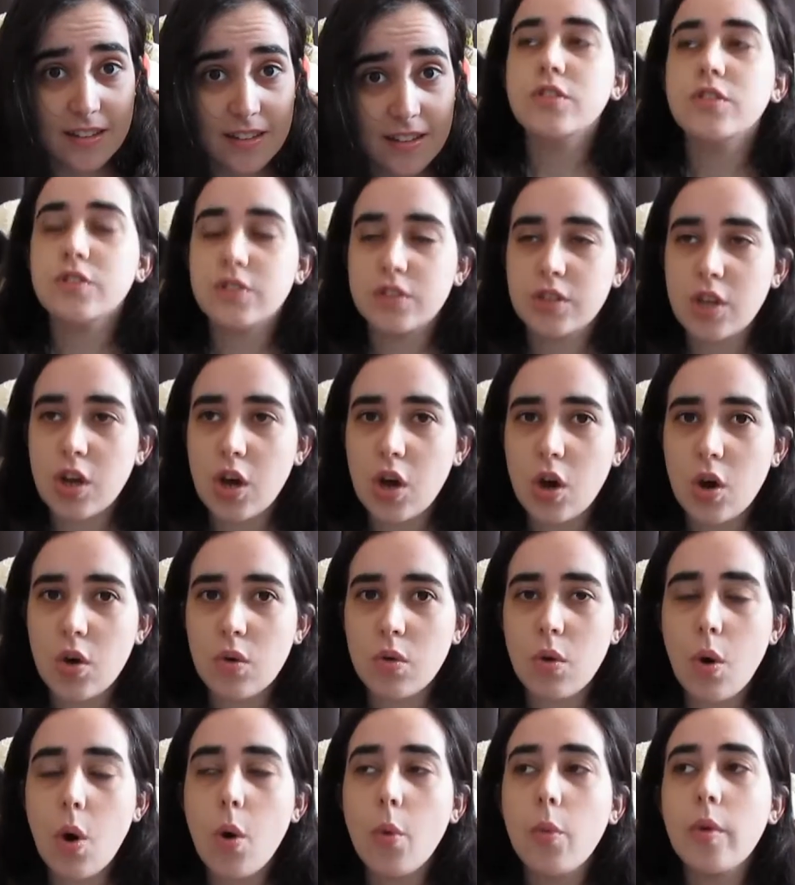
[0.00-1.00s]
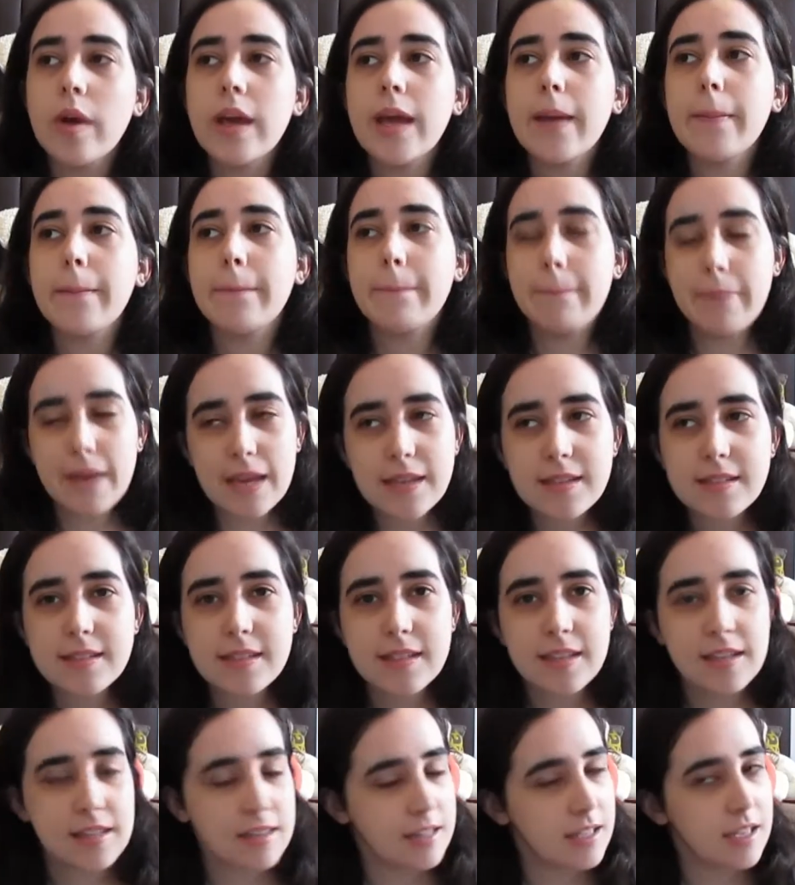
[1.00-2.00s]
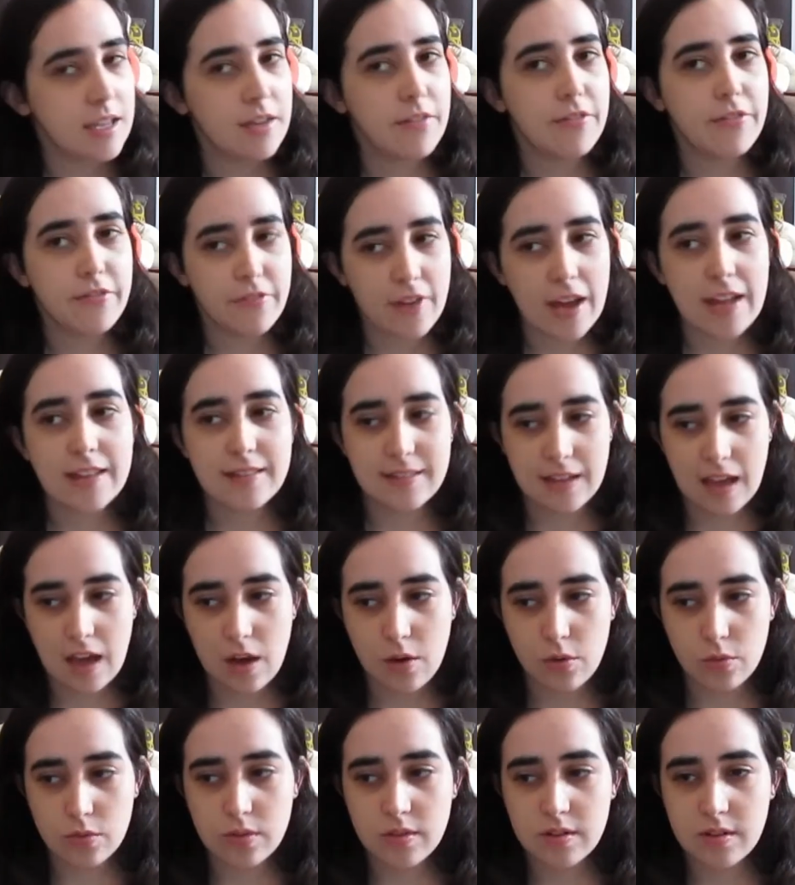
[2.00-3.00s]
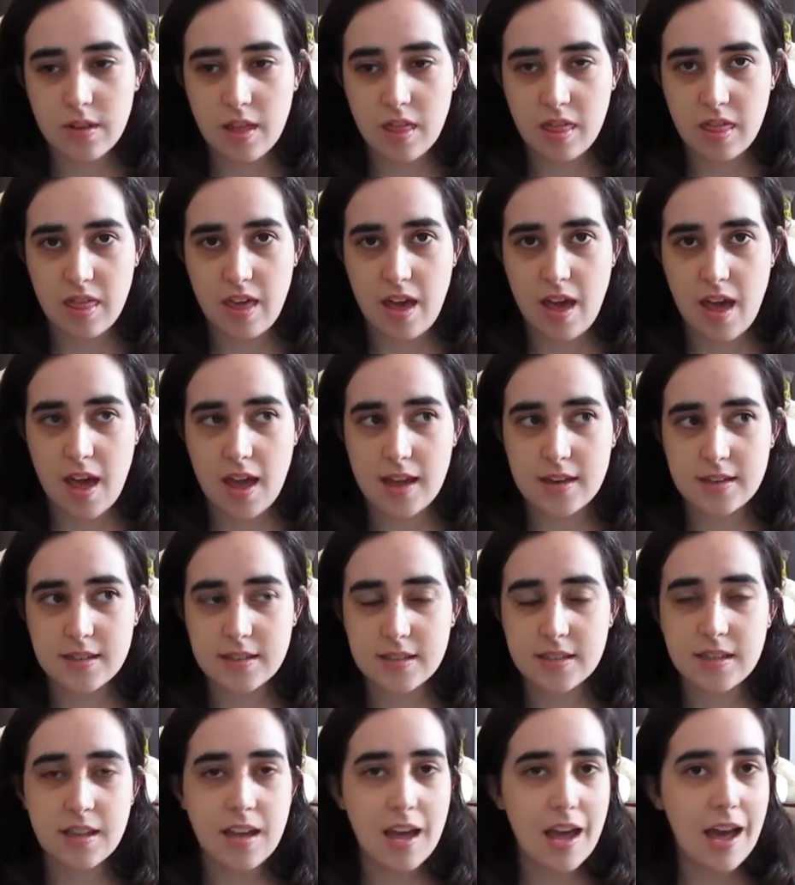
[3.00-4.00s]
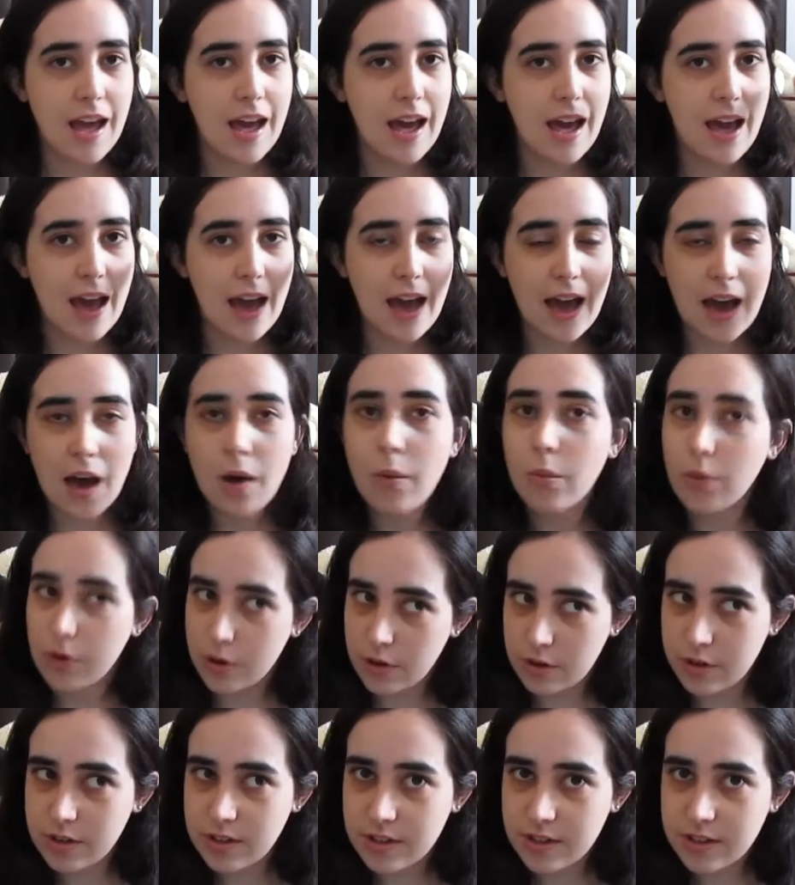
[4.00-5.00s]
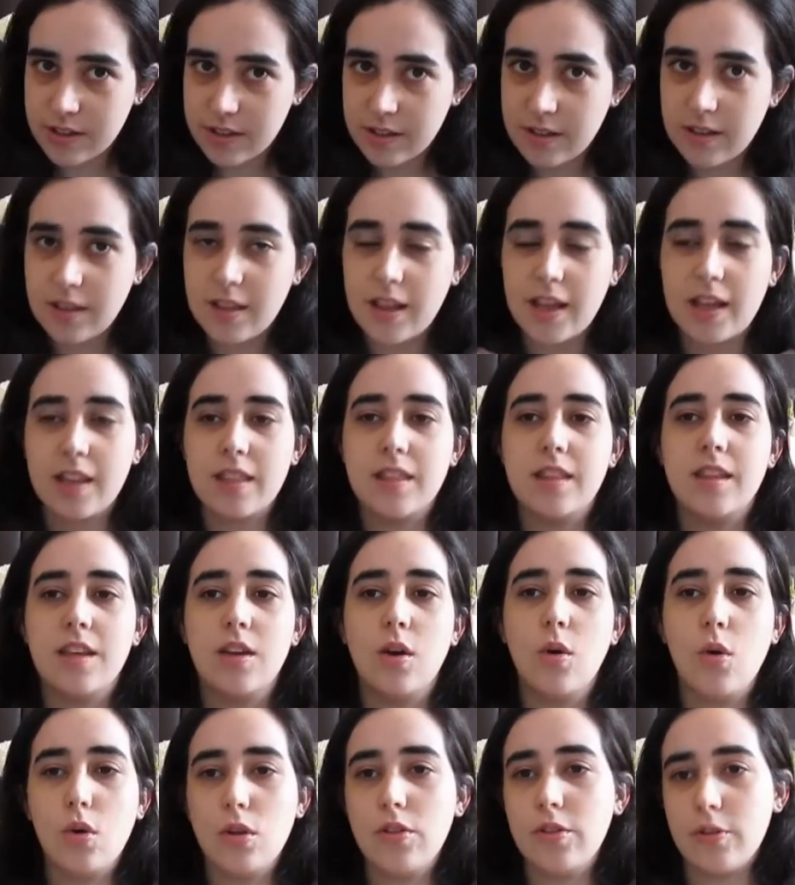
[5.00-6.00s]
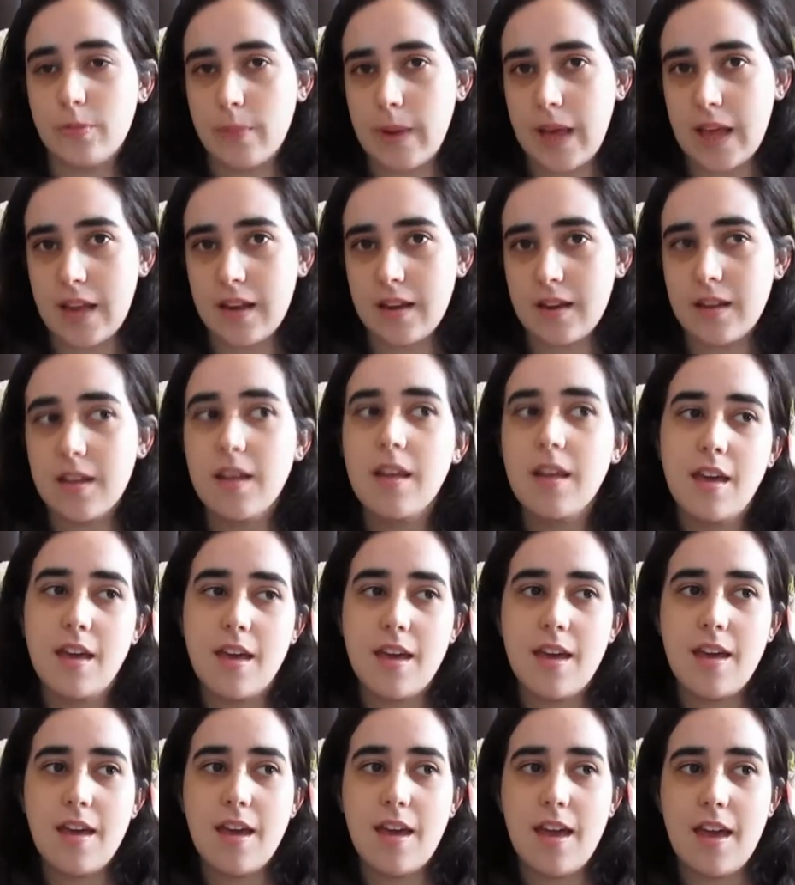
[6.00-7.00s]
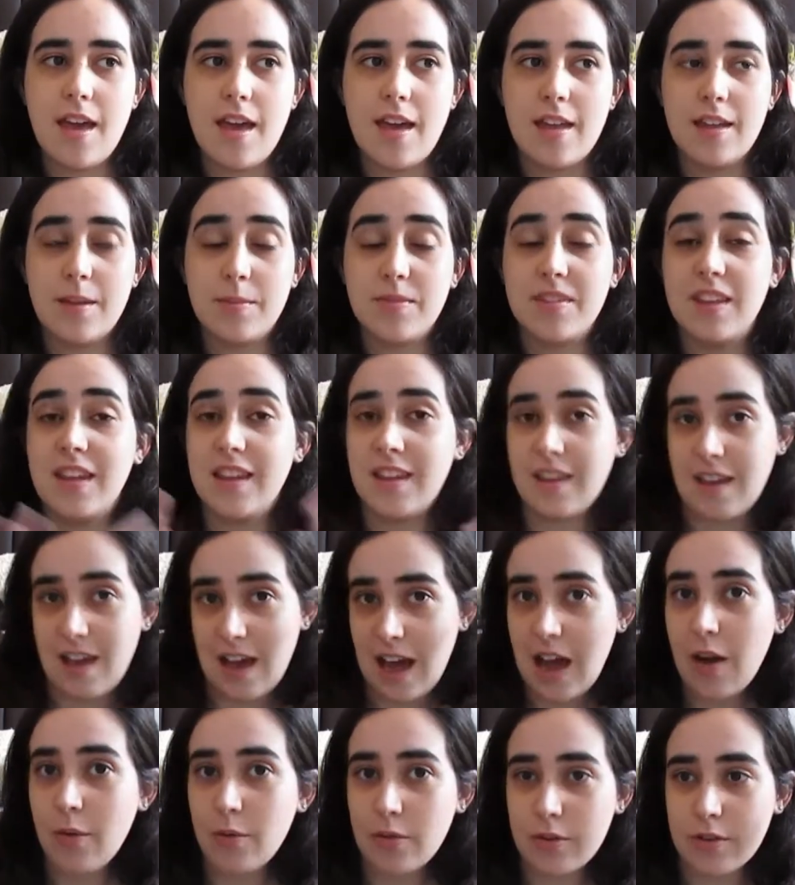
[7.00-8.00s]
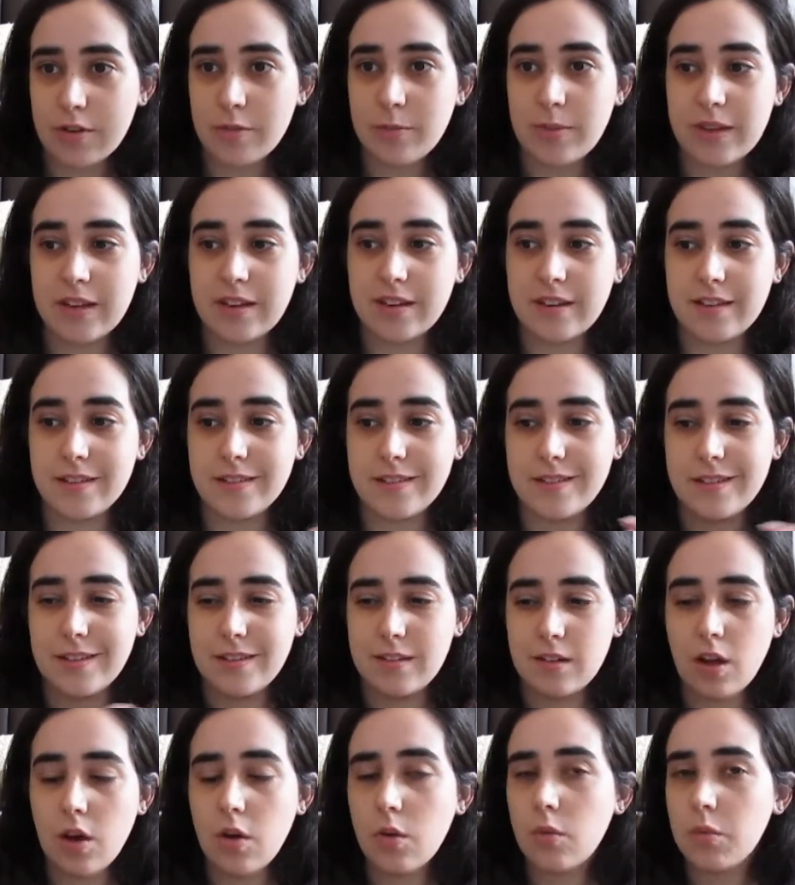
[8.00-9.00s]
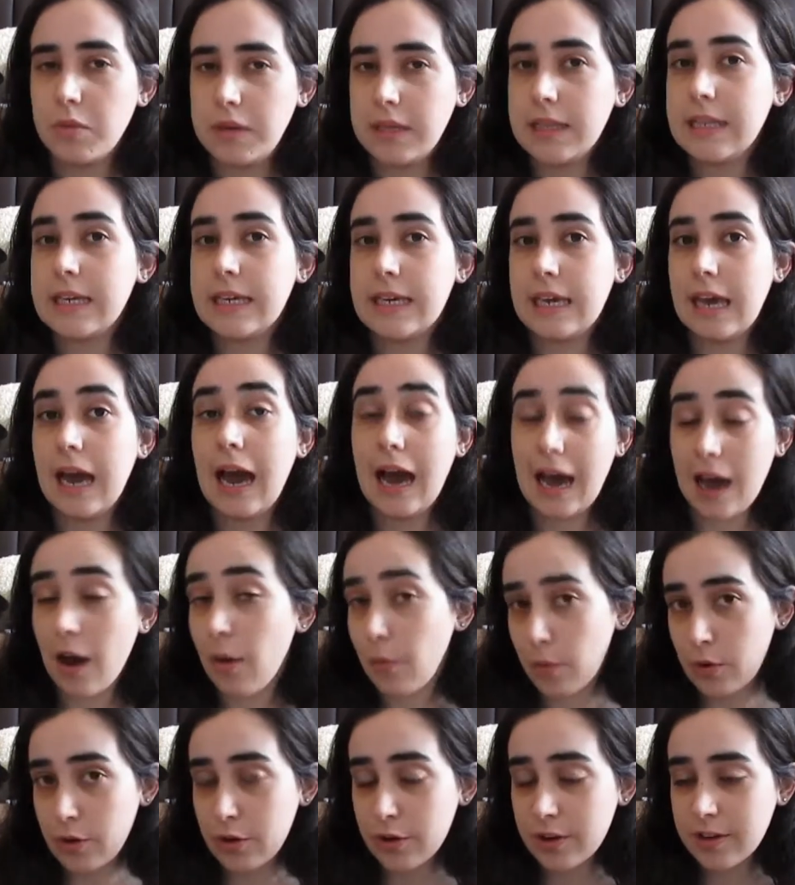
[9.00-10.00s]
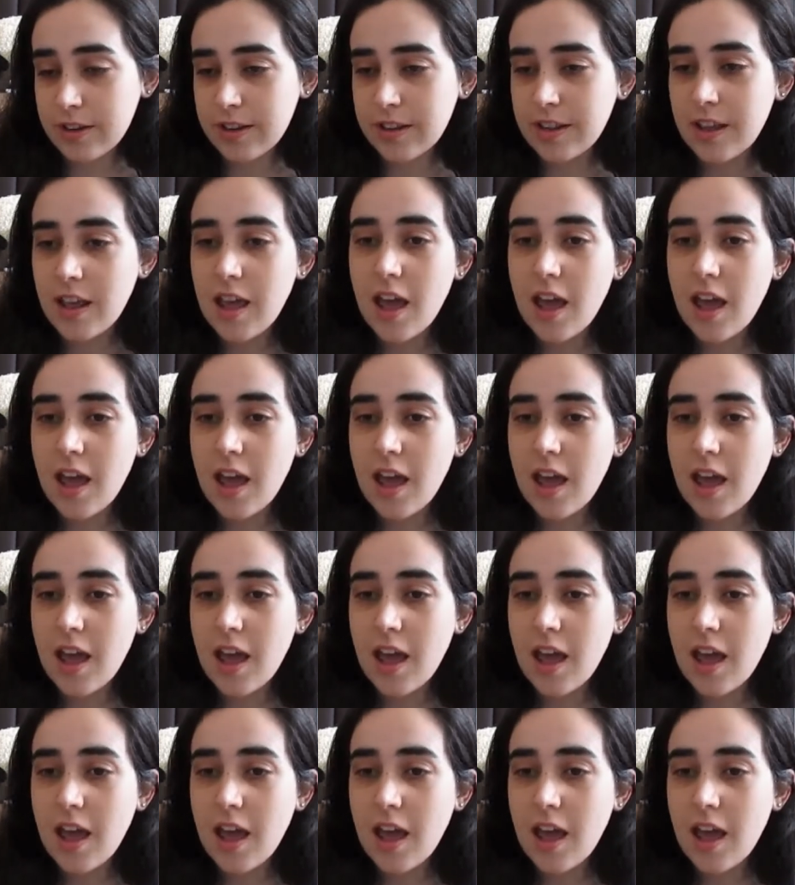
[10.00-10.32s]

So we basically find out that Howard, like the older man, and I'm saying Howard because it's not really Howard,